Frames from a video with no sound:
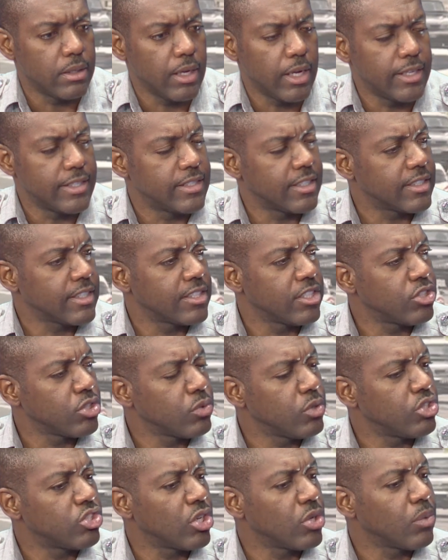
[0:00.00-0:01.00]
it's not a
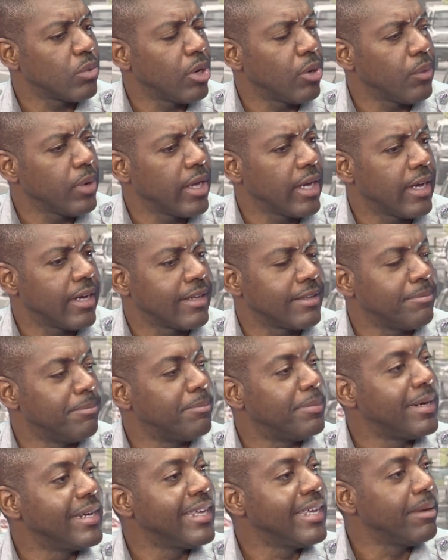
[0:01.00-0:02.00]
situation where we are
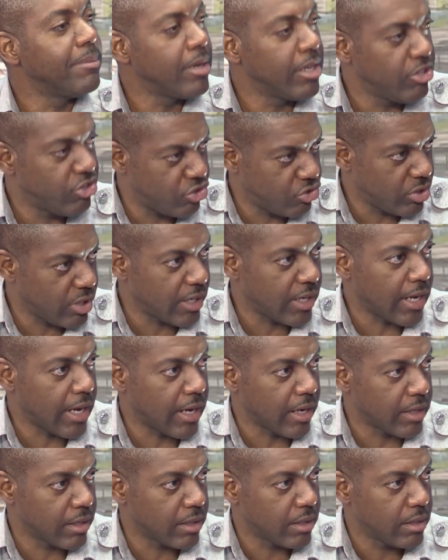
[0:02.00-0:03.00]
blaming
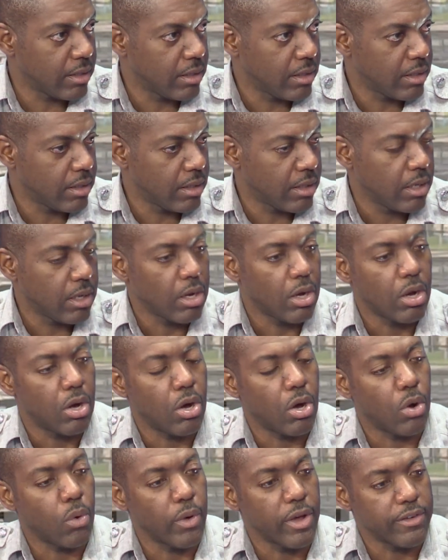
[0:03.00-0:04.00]
Trinidad.
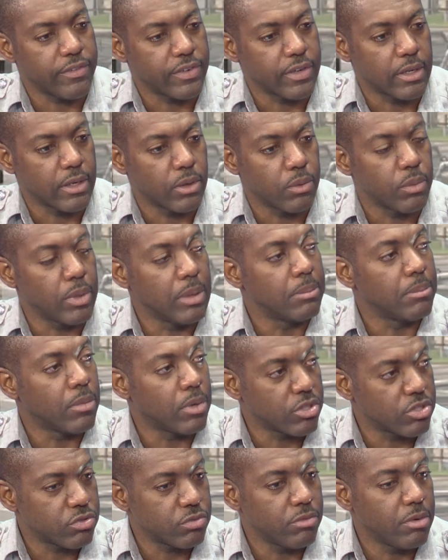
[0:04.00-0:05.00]
However, we
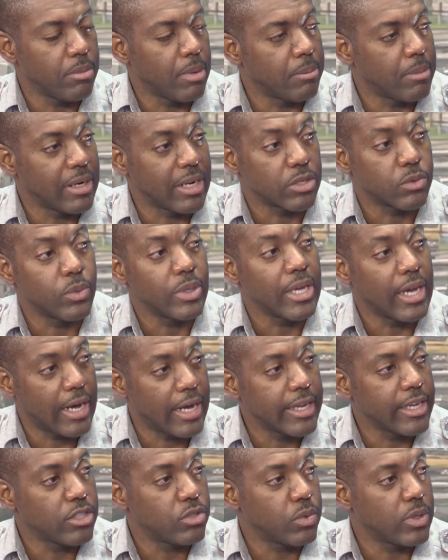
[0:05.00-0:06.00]
must remember that we
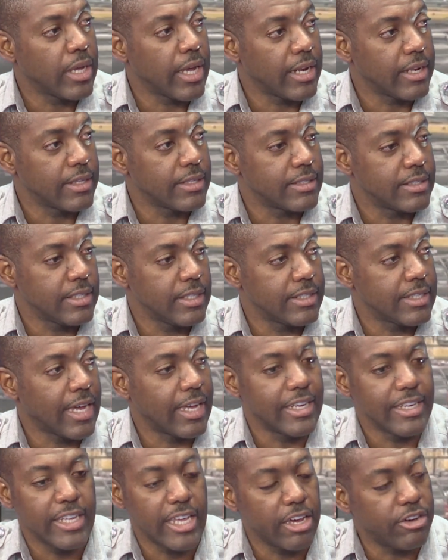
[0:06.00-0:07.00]
are a twin island state,
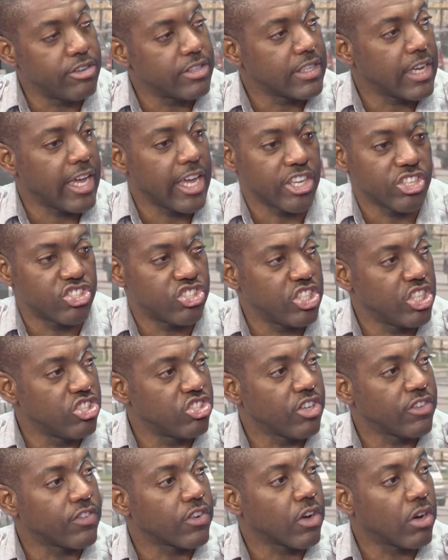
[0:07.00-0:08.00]
and there is an
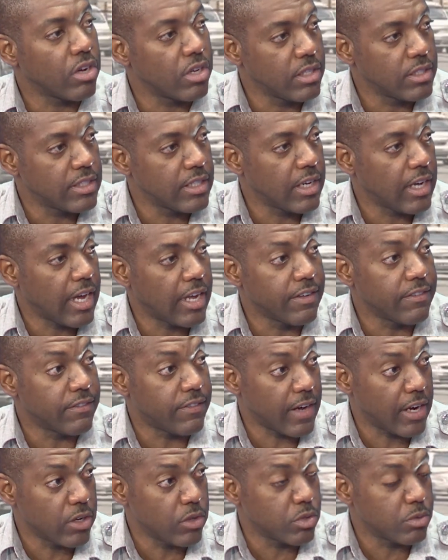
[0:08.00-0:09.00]
exchange of culture and
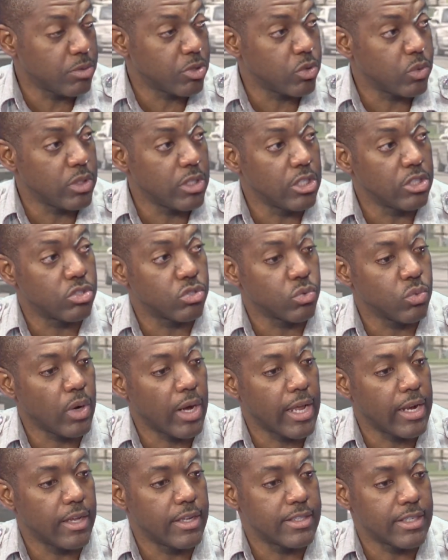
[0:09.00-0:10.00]
values between these two
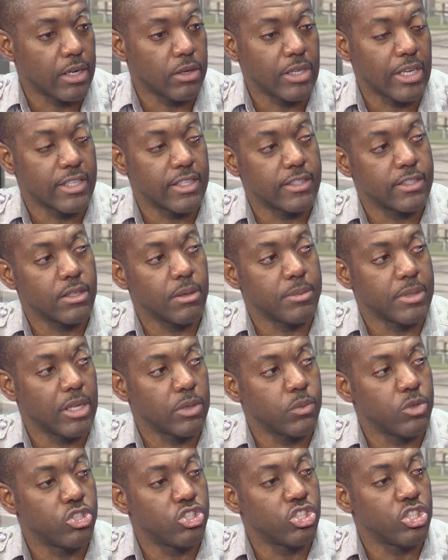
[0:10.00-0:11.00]
islands, and that is something
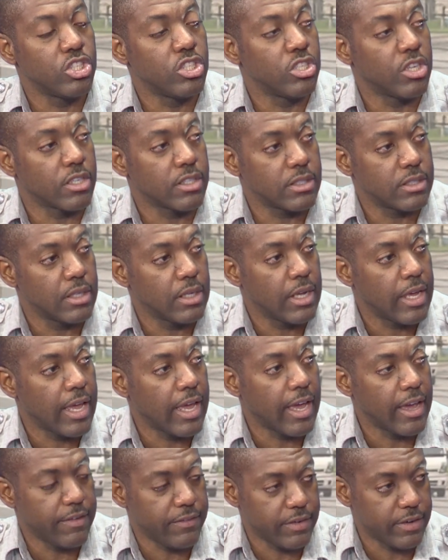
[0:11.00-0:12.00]
that we should not
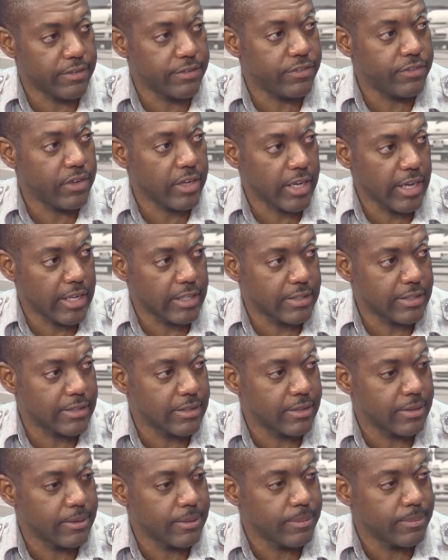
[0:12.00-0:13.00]
ever forget.
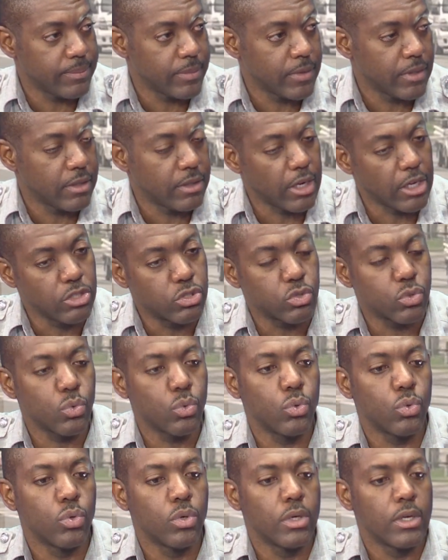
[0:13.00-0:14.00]
Right?
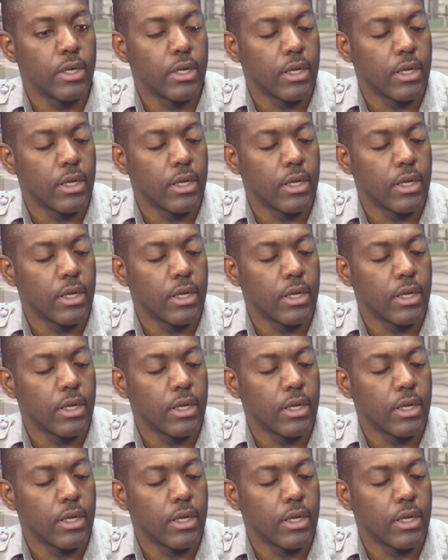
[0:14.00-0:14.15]
So,